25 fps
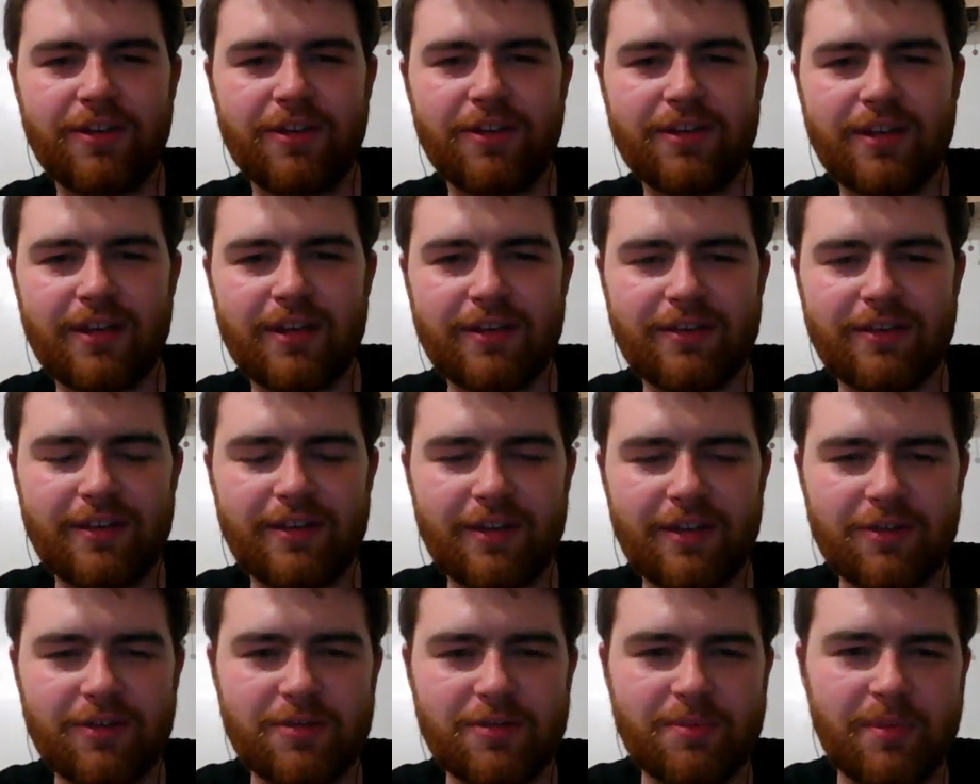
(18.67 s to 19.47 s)
I
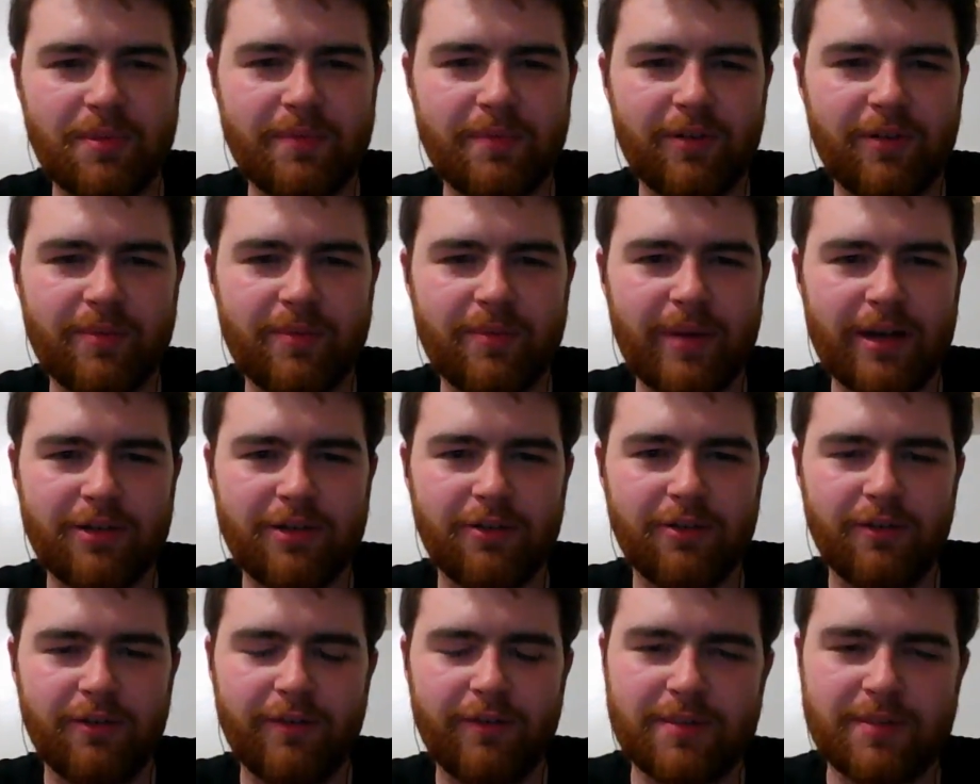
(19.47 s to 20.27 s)
always
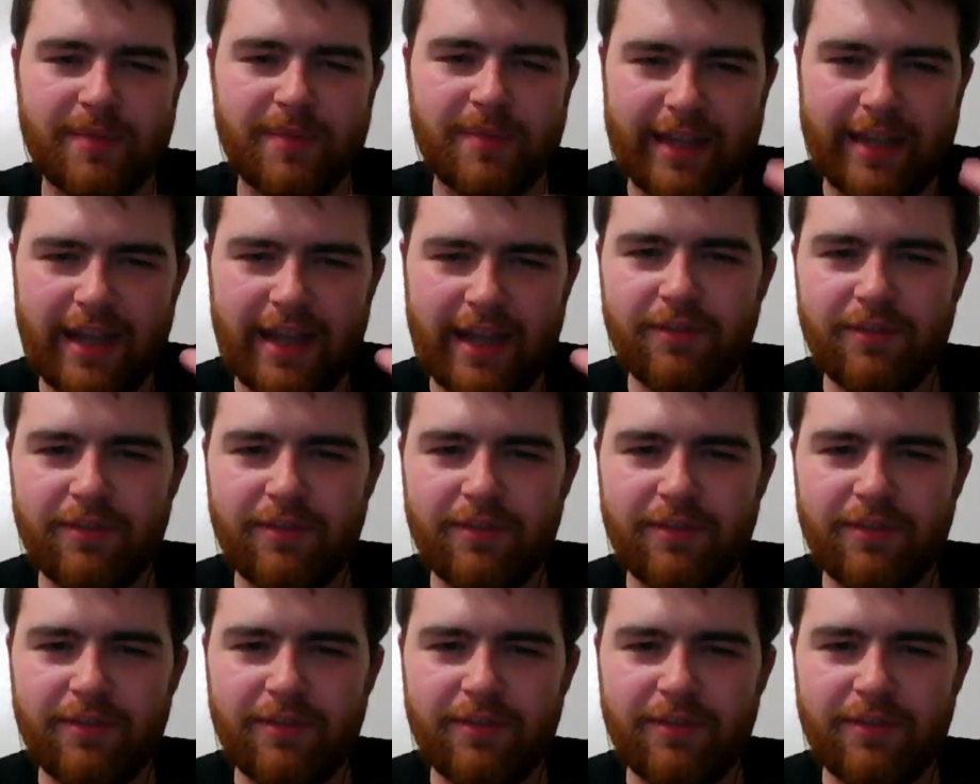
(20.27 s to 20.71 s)
prefer practical effects,